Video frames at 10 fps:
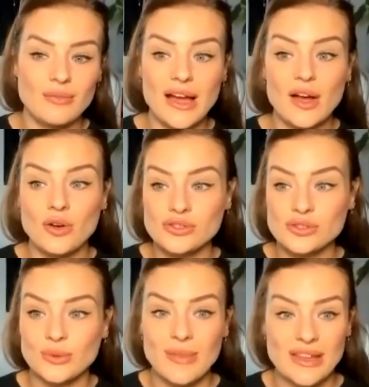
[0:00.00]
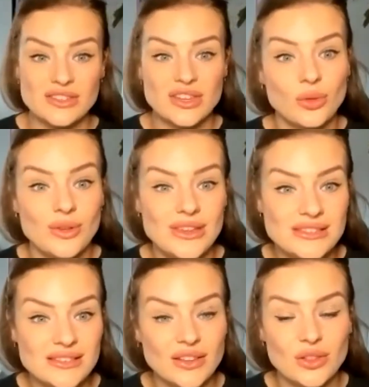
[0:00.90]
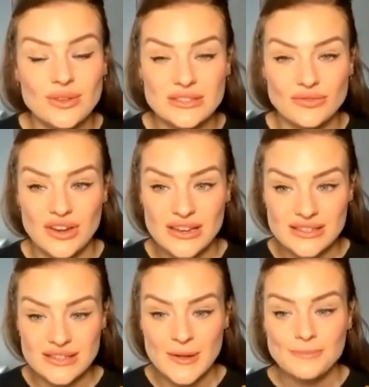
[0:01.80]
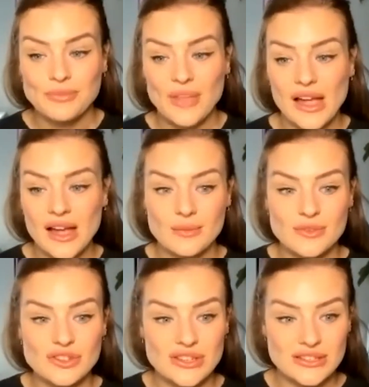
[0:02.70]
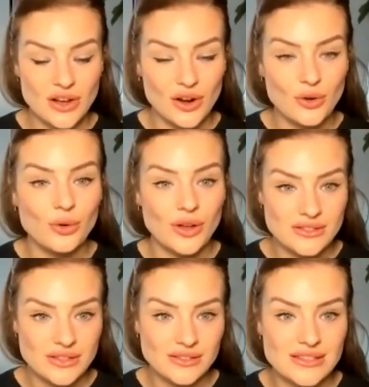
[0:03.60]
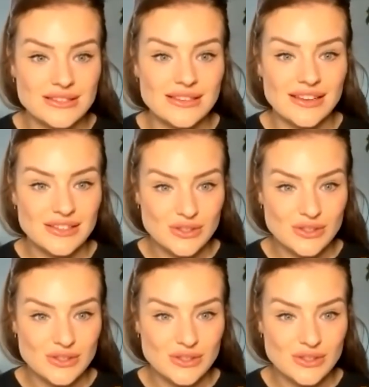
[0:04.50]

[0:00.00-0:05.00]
I also would mention Louise Fries. She's got her own consultancy.